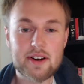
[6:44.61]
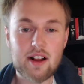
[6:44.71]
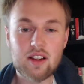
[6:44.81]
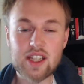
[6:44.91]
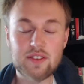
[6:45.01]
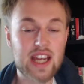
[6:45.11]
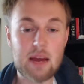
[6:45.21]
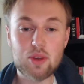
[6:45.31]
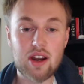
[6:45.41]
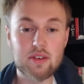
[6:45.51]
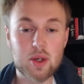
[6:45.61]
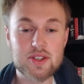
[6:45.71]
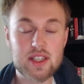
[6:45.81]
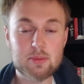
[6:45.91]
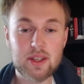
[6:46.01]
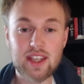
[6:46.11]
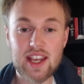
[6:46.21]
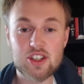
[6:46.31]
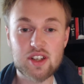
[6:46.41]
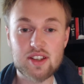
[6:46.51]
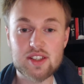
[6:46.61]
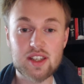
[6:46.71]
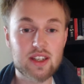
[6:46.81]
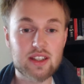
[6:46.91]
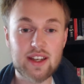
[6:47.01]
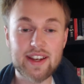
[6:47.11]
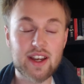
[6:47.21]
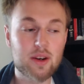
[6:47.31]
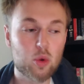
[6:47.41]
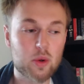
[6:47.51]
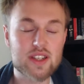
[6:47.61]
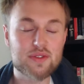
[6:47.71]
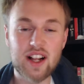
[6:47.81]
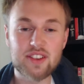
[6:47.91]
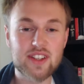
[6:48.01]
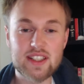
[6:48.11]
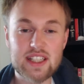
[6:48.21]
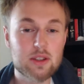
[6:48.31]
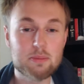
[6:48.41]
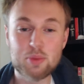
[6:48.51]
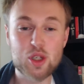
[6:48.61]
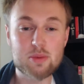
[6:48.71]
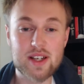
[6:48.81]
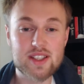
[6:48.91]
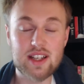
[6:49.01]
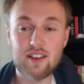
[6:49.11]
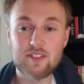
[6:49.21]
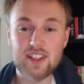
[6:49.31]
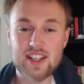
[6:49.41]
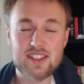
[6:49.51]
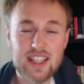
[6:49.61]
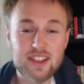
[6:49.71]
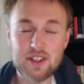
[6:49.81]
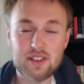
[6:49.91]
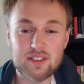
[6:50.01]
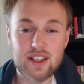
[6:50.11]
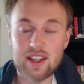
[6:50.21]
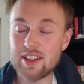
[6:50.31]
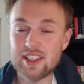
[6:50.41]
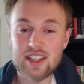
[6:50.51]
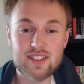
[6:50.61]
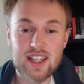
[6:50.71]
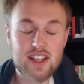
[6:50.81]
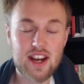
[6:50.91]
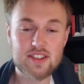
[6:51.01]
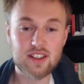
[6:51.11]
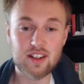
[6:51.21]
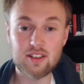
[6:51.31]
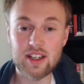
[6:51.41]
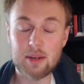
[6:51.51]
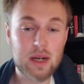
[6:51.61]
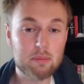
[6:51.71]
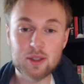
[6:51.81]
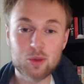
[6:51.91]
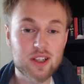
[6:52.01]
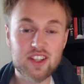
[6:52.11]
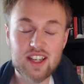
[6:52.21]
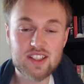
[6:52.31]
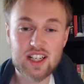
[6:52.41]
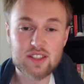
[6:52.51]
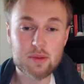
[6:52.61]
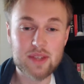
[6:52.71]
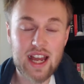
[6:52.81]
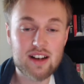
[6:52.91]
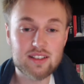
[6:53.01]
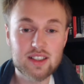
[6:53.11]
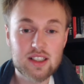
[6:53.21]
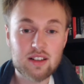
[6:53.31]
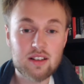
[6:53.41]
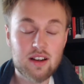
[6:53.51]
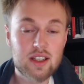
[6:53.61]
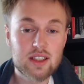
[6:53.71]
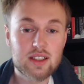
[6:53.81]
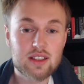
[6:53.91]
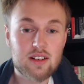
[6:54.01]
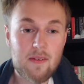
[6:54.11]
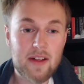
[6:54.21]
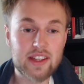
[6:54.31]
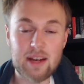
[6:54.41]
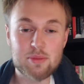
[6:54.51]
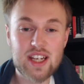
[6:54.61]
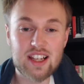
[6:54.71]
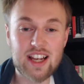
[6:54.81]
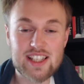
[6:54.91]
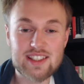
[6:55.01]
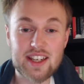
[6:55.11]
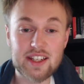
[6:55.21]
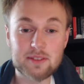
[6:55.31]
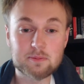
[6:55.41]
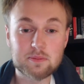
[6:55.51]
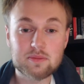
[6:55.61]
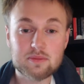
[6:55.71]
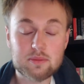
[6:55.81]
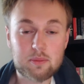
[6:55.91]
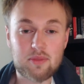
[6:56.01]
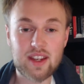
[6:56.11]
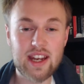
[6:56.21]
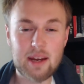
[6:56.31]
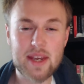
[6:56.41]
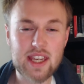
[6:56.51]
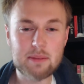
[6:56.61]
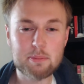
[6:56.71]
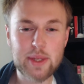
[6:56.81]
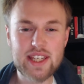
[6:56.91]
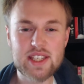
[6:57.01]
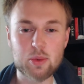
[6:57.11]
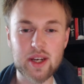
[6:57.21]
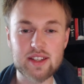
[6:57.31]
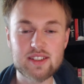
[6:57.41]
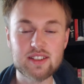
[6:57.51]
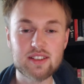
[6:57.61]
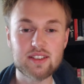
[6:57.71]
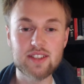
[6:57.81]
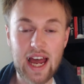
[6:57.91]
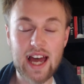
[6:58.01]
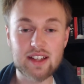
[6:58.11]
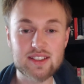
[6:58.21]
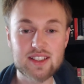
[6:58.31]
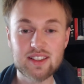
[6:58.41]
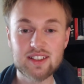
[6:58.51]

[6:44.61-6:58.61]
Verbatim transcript: living up to everyone's expectations, and that I always felt I need to push myself. And I still do, and I did 10 years ago, and I probably will 10 years from now. And I'm realizing, and I'm making peace with that.